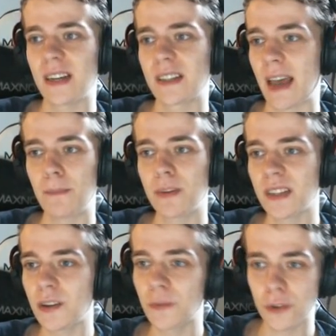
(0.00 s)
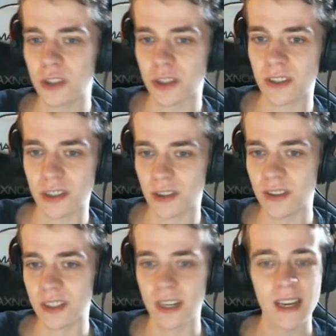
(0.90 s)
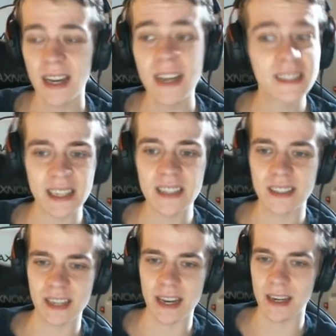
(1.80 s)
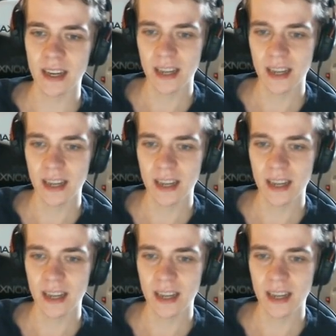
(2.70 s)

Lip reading: that happened in the first 3 turns, it's insane.